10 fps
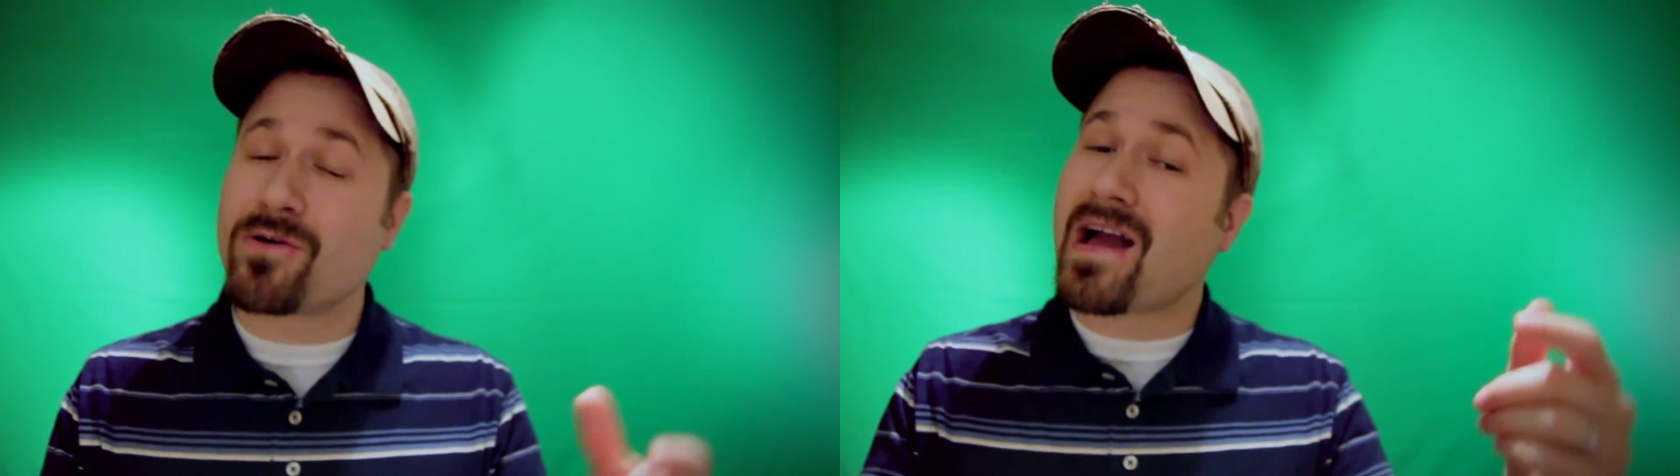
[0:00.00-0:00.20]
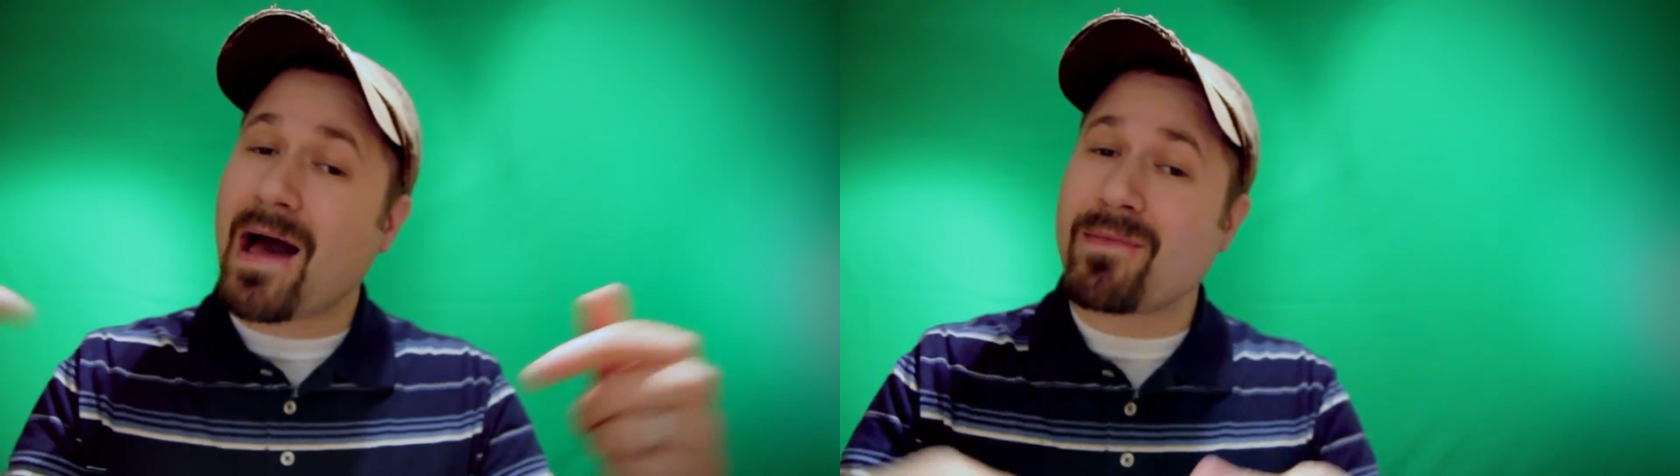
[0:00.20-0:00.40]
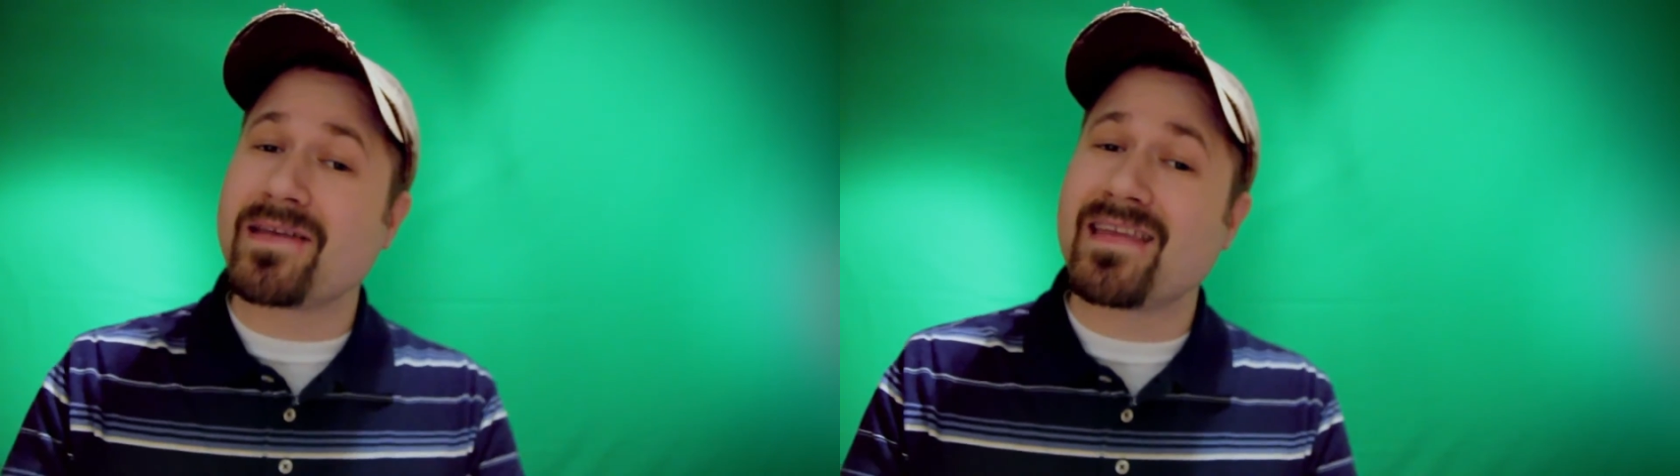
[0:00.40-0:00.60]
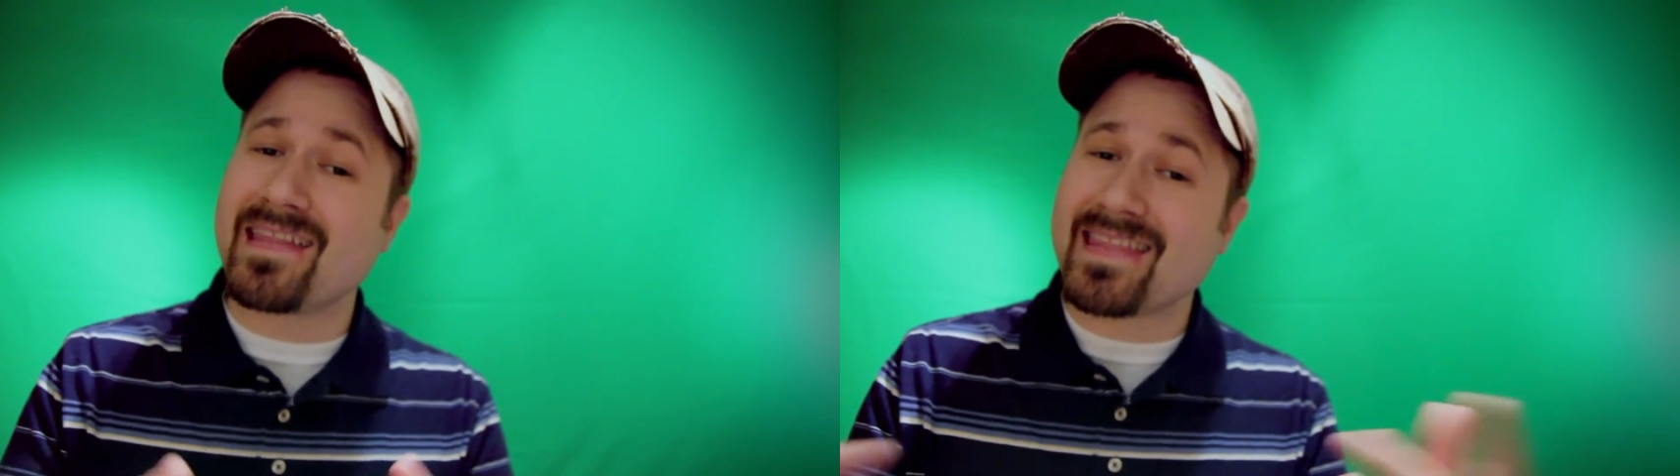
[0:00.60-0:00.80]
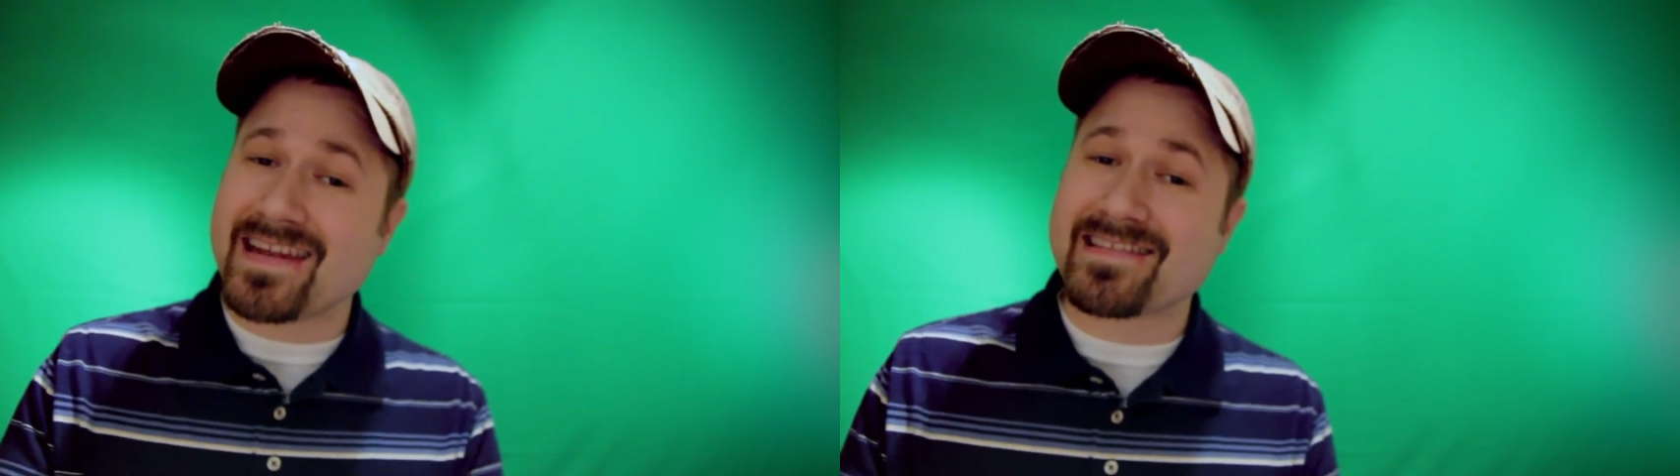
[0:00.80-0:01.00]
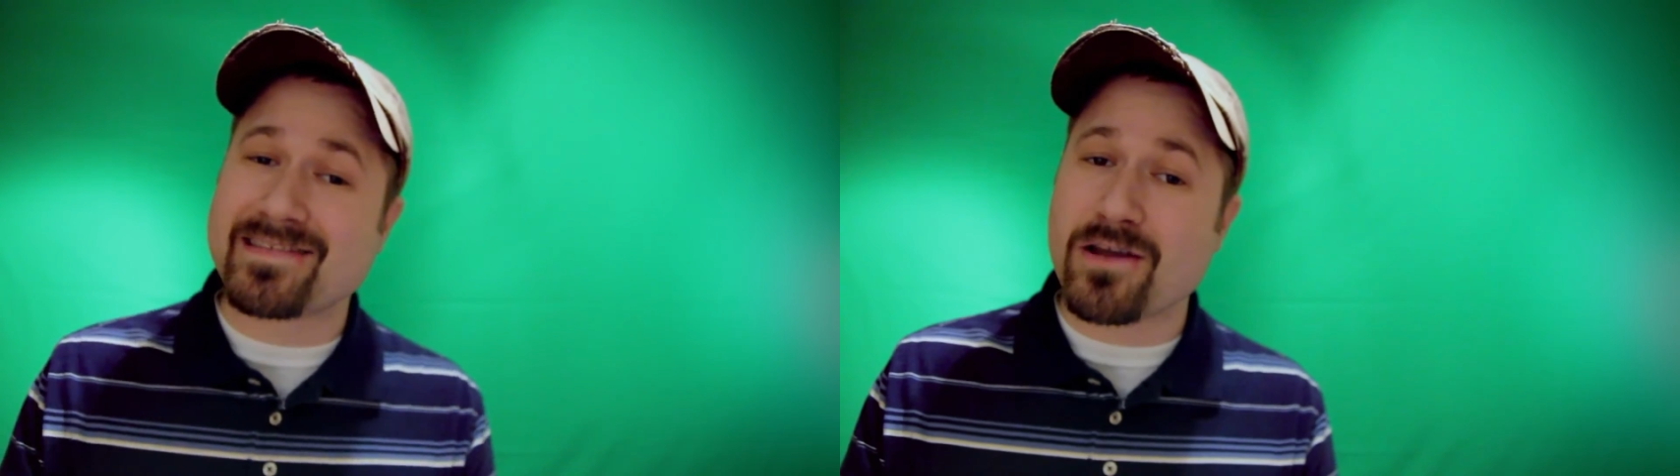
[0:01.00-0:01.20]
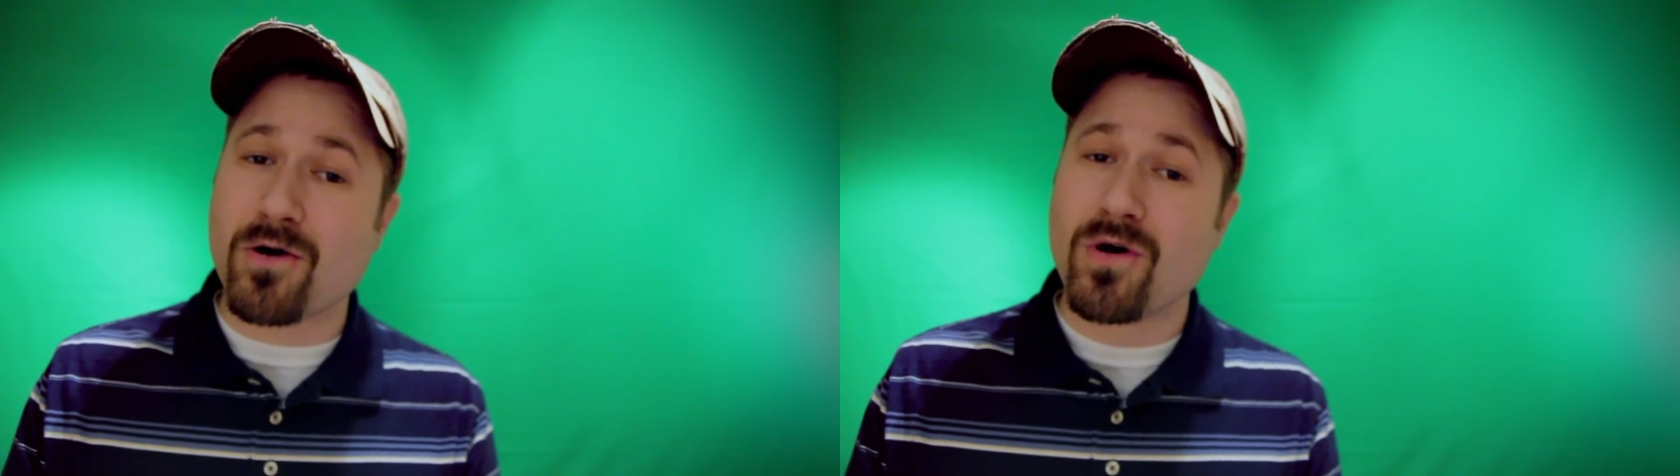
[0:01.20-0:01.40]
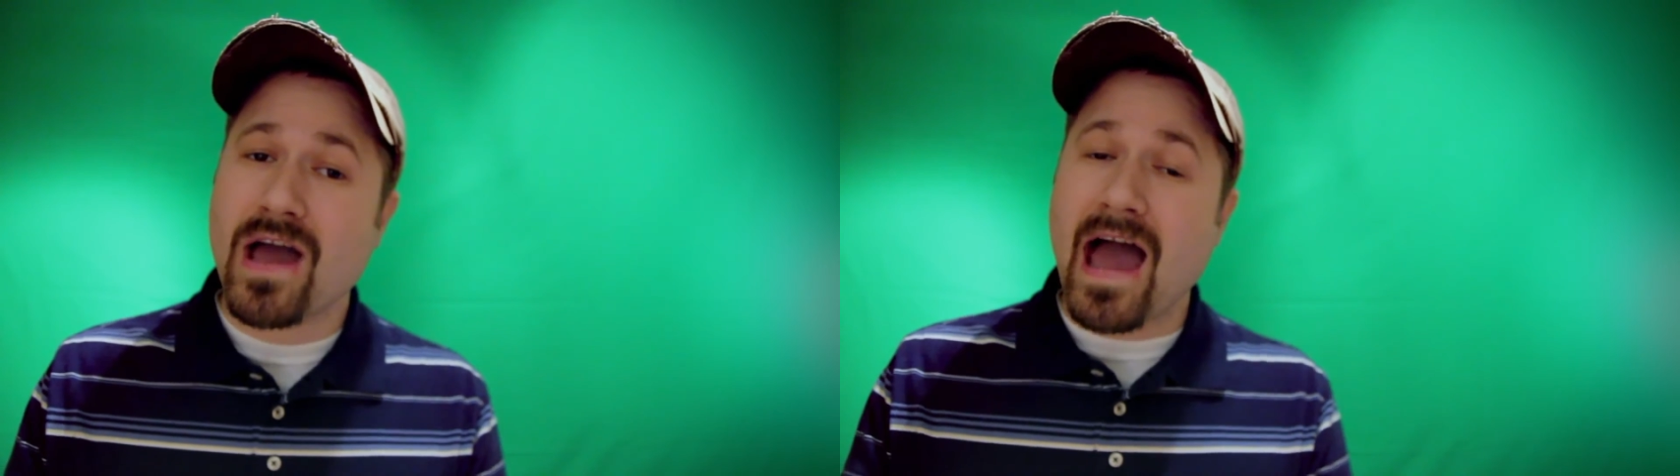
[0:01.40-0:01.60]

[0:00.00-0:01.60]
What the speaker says: comment and let us know